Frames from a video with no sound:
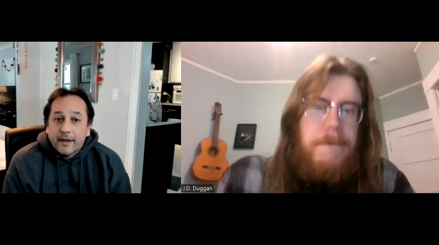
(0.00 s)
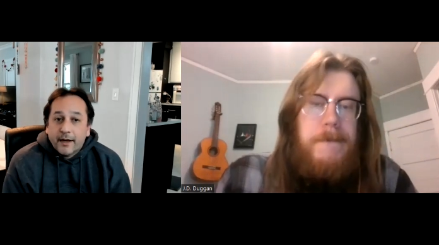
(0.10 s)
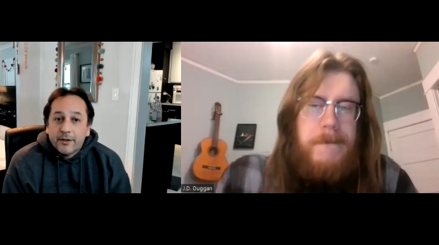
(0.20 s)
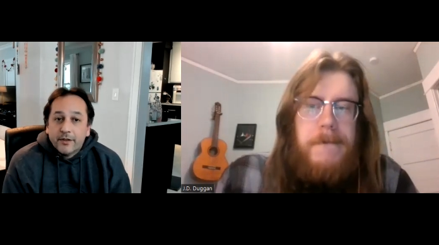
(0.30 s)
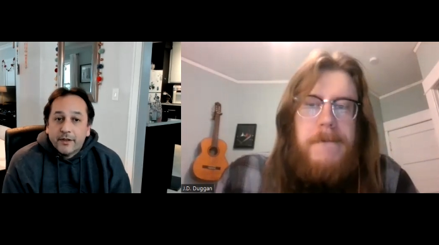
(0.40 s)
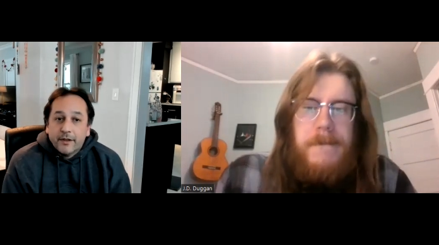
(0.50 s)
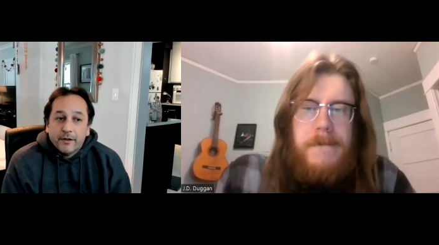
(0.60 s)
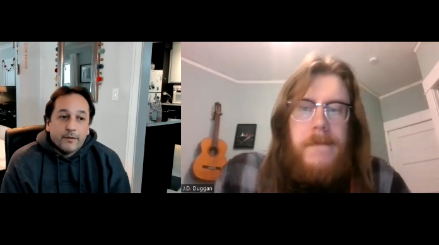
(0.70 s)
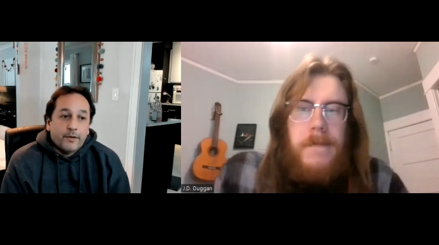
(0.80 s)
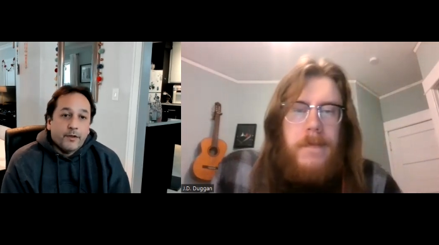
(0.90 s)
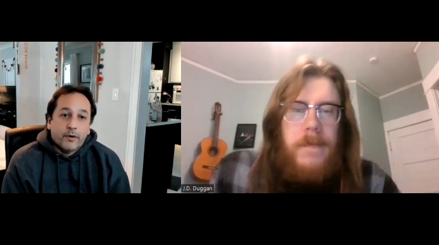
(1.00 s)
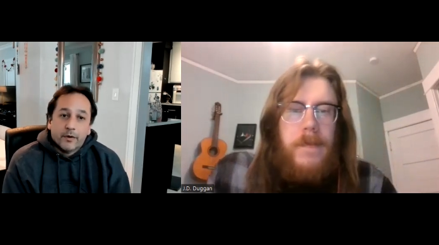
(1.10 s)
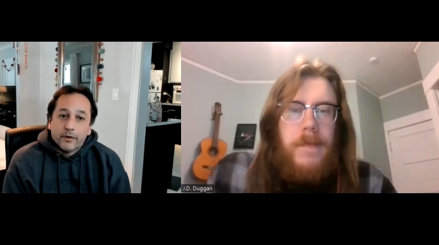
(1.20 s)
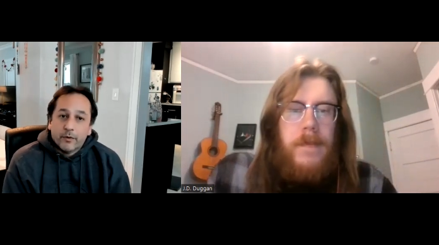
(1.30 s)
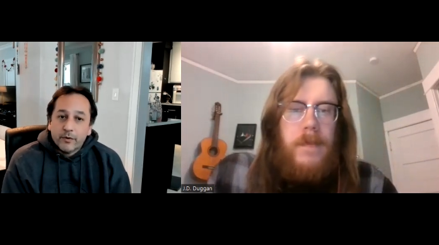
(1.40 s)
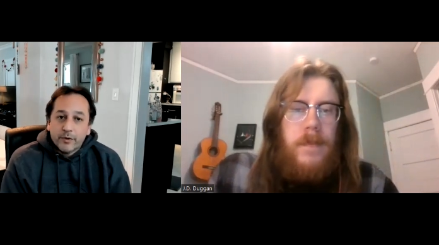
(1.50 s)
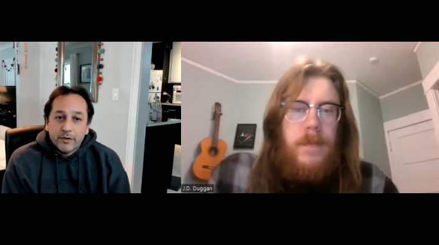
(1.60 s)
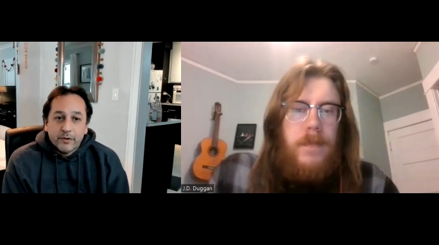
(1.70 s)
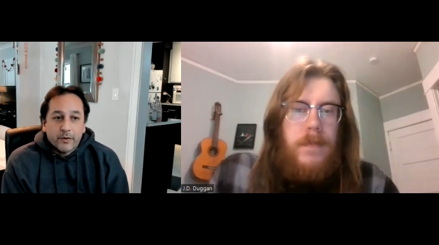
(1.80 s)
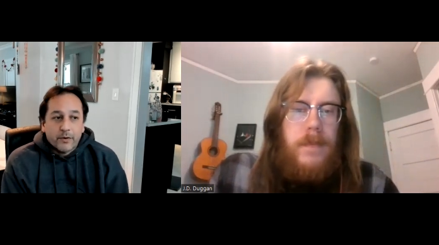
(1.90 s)
Speaker 1: And actually, you know, you go to the
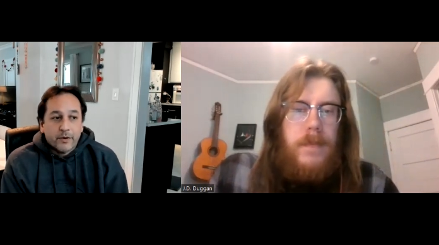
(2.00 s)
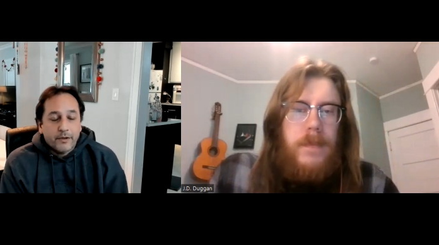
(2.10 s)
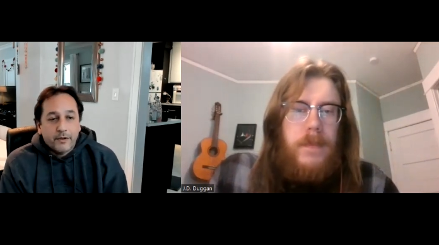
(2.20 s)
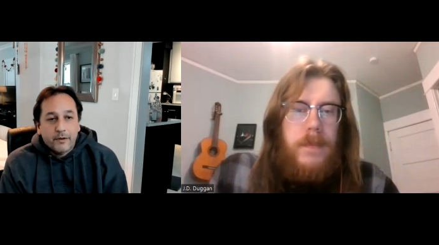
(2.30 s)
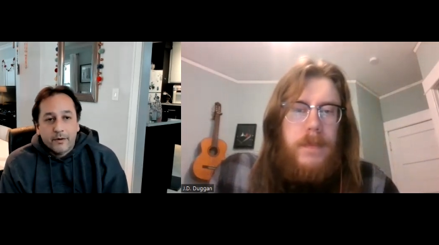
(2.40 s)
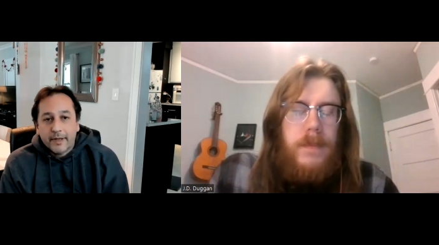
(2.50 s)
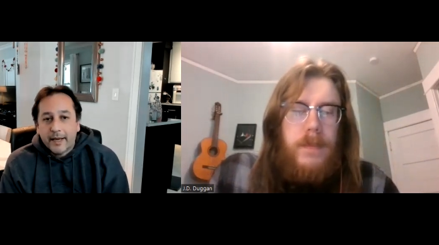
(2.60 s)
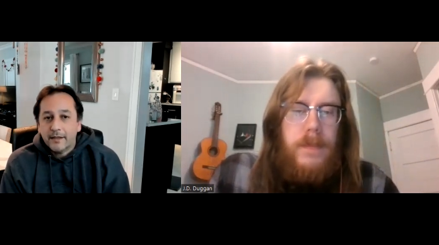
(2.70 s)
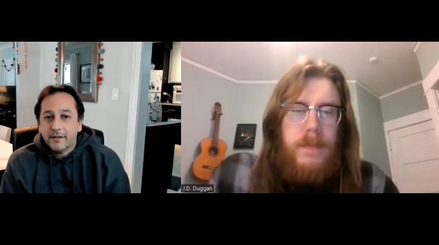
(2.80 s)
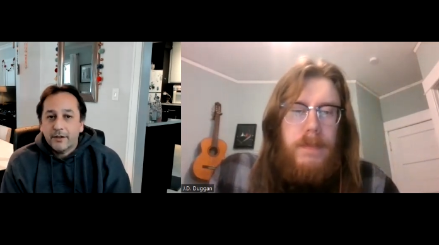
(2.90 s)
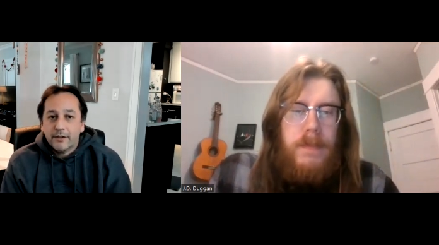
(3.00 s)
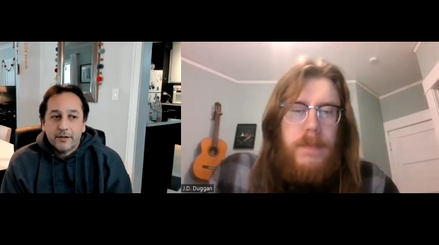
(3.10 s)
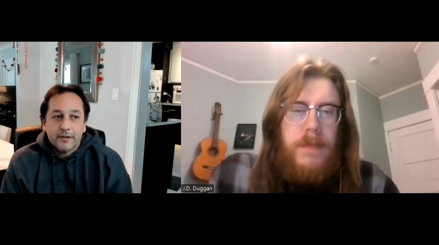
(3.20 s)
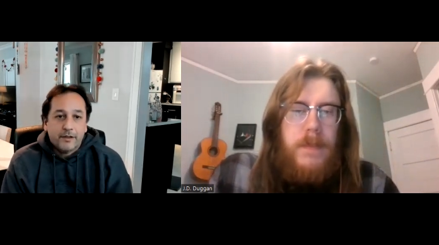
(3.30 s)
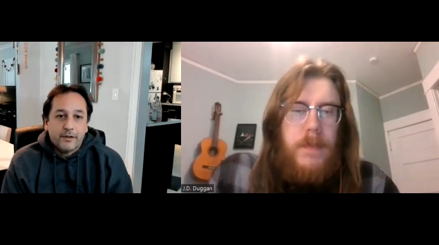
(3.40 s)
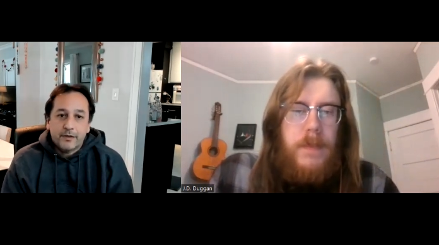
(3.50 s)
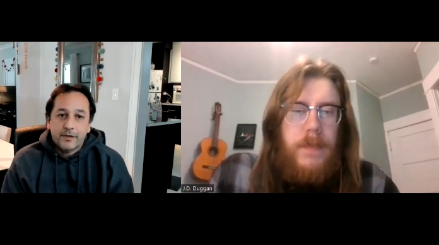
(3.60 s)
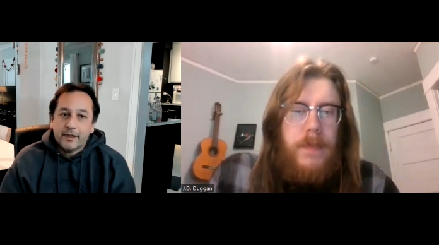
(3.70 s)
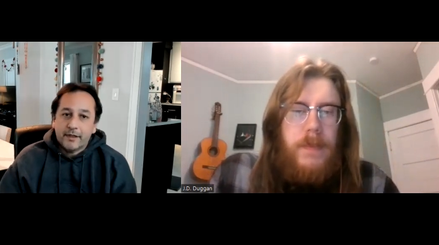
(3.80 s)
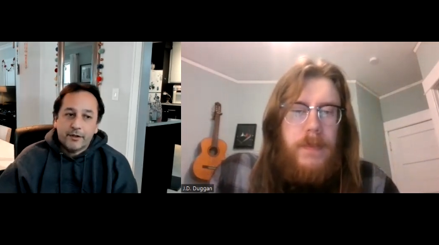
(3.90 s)
grocery store and you go to the gas station and you
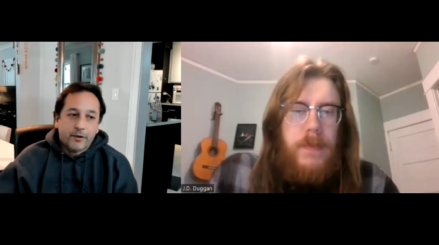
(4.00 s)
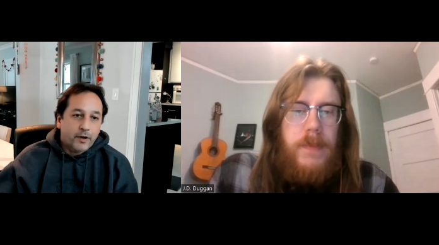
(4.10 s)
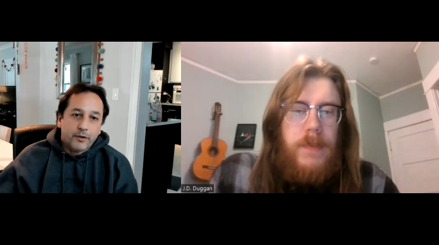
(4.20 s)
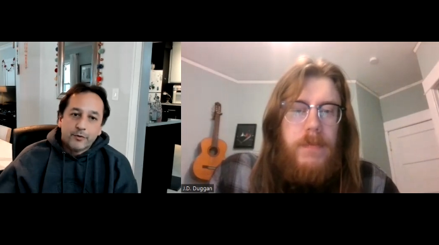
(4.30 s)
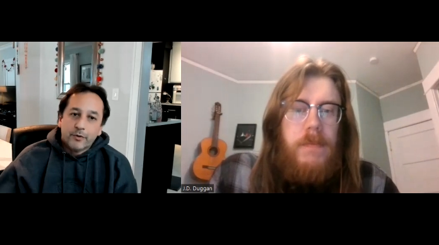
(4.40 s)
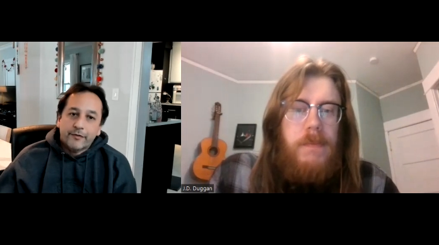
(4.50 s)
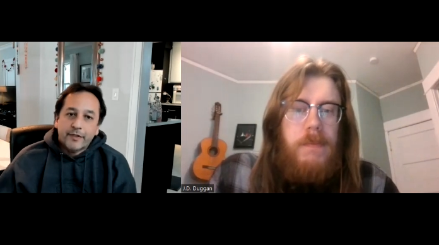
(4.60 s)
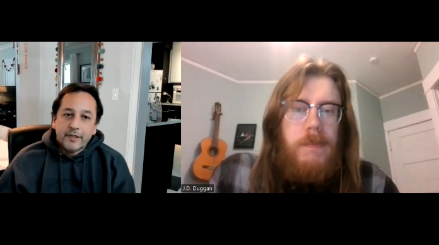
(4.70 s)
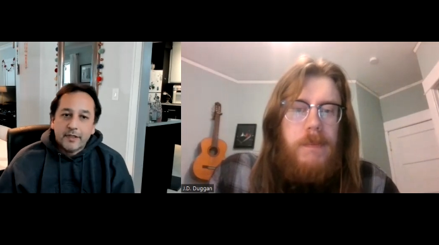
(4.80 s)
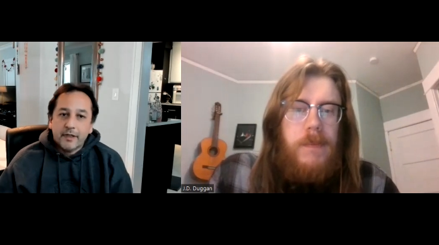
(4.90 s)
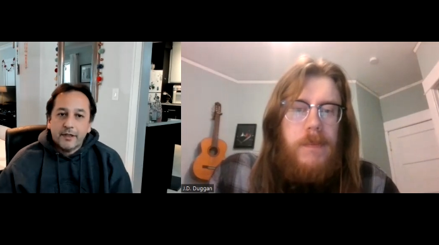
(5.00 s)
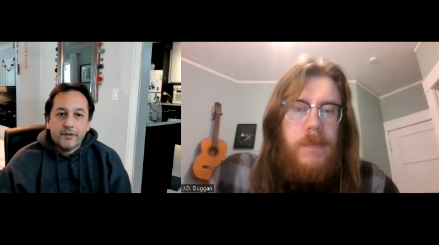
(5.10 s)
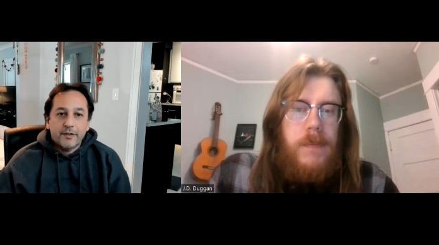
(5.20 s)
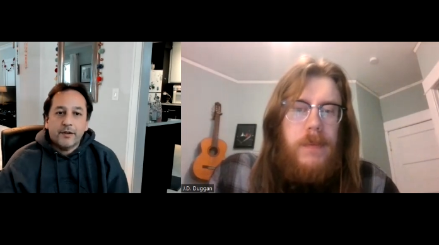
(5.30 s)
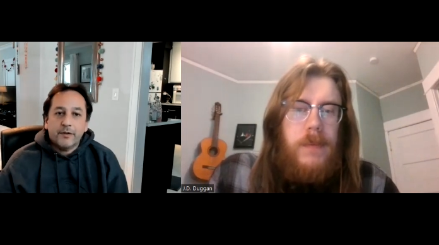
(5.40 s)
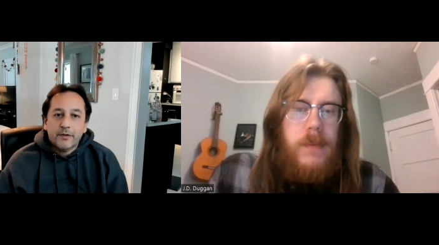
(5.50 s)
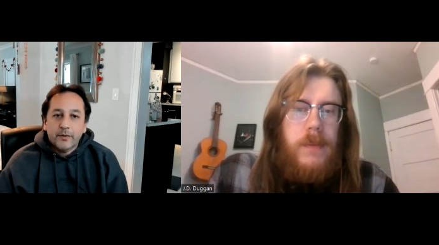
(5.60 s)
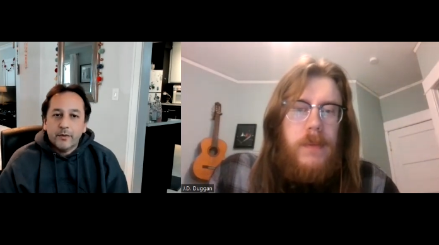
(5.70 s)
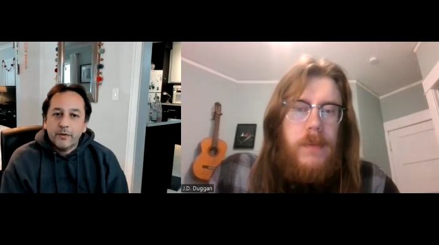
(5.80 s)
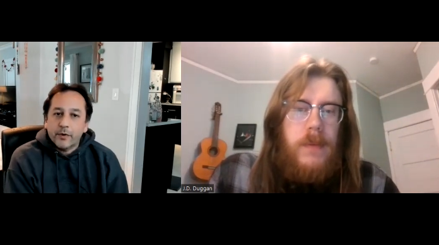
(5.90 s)
see your cultural facility, you see your
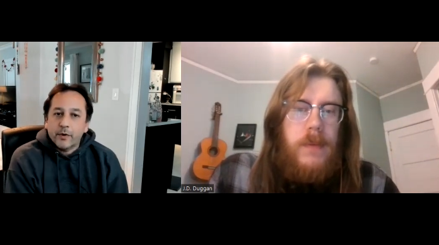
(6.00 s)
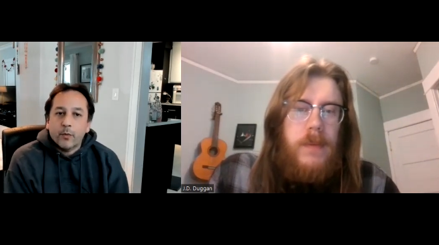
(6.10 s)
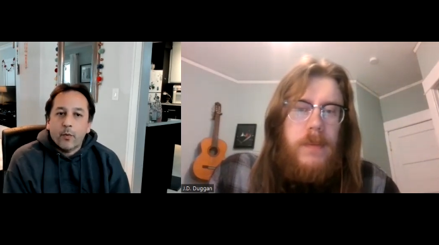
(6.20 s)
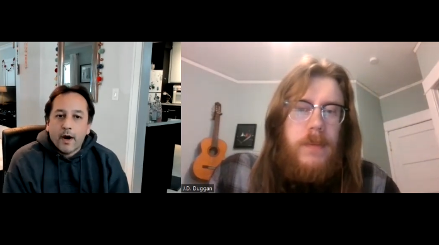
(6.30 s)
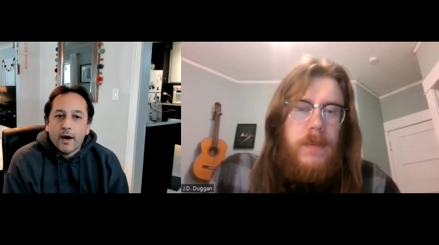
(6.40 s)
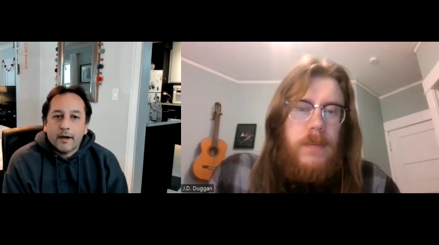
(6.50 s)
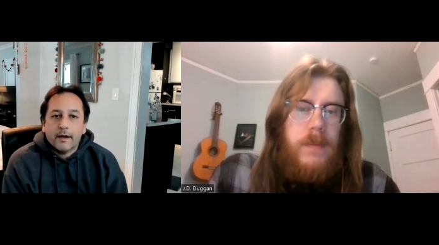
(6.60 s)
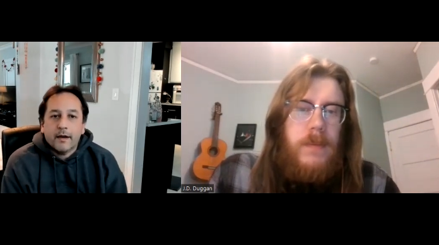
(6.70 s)
school, you can walk,